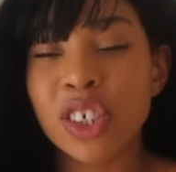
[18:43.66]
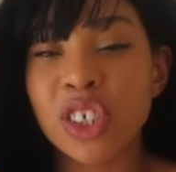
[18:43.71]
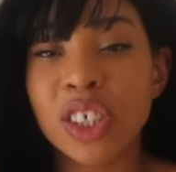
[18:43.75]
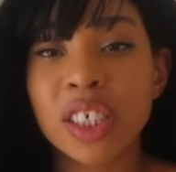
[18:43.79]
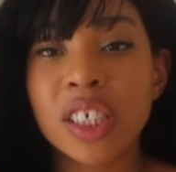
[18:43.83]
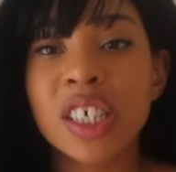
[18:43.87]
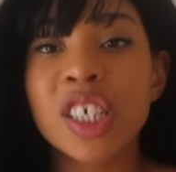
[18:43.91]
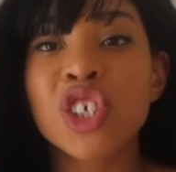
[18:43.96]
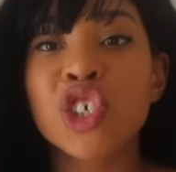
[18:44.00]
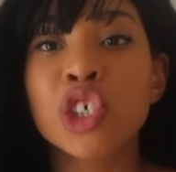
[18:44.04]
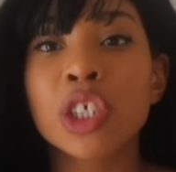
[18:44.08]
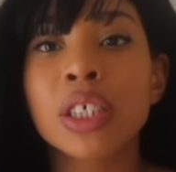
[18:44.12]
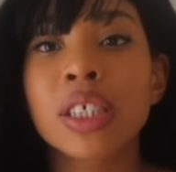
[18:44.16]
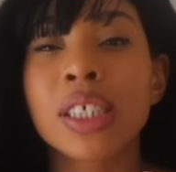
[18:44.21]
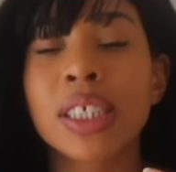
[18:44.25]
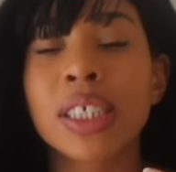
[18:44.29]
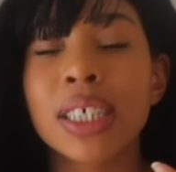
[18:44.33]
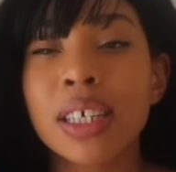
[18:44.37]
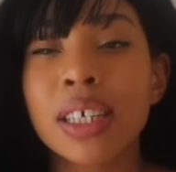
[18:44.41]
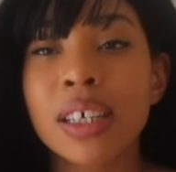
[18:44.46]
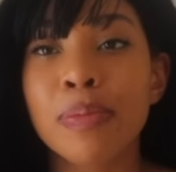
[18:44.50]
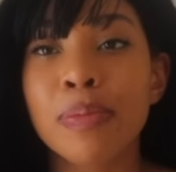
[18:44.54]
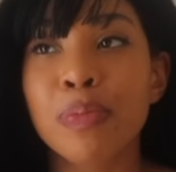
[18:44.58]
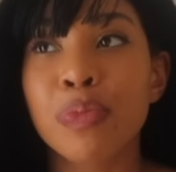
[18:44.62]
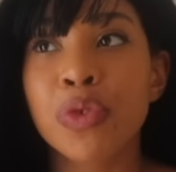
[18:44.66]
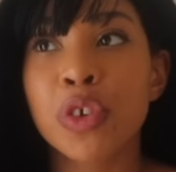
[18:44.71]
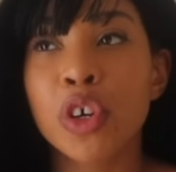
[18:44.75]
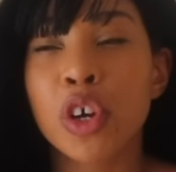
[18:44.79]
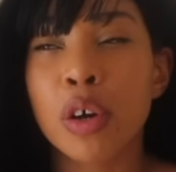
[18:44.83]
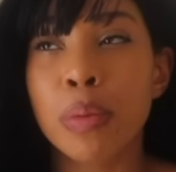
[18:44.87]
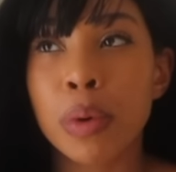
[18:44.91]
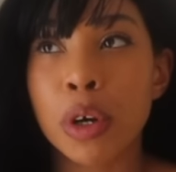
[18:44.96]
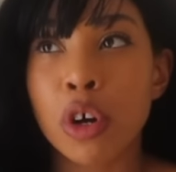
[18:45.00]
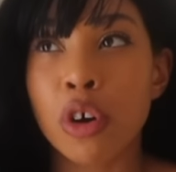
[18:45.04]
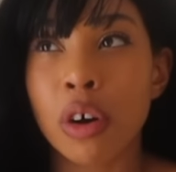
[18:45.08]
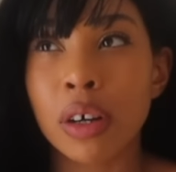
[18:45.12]
he just didn't
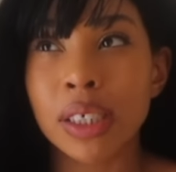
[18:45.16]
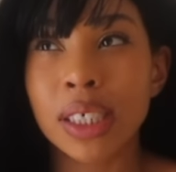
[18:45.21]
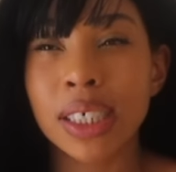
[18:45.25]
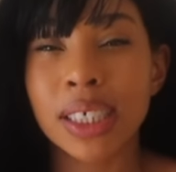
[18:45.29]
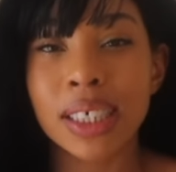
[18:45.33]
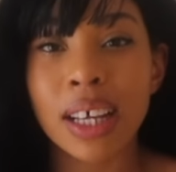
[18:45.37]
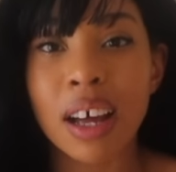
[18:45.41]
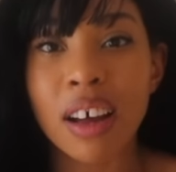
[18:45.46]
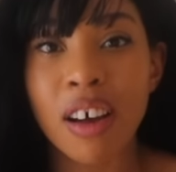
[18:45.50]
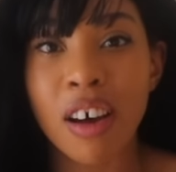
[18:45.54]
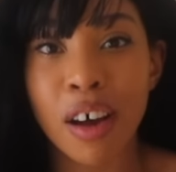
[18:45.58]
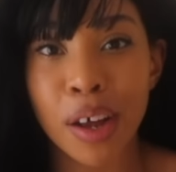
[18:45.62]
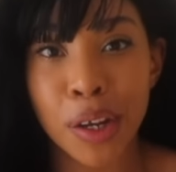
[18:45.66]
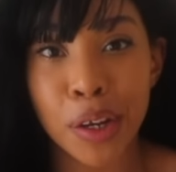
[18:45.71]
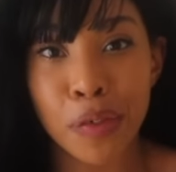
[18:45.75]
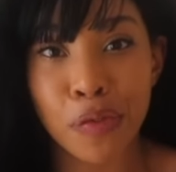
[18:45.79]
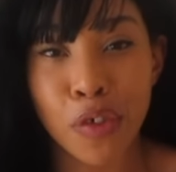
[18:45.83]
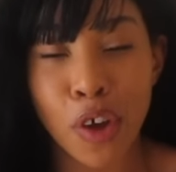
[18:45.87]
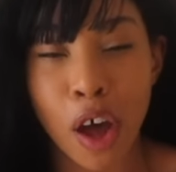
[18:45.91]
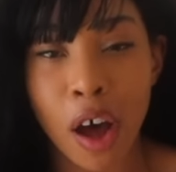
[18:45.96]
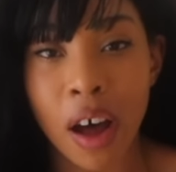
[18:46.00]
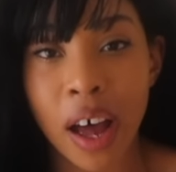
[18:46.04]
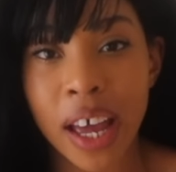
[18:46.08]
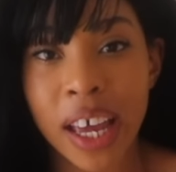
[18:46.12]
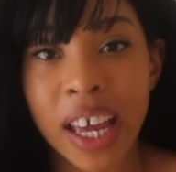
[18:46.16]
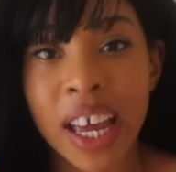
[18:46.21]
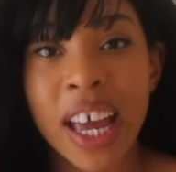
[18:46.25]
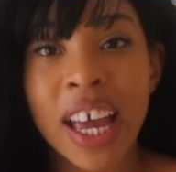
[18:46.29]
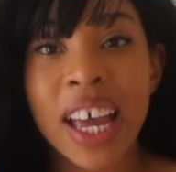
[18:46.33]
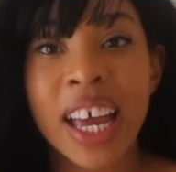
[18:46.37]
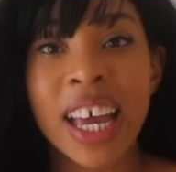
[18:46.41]
come across as that kind of guy.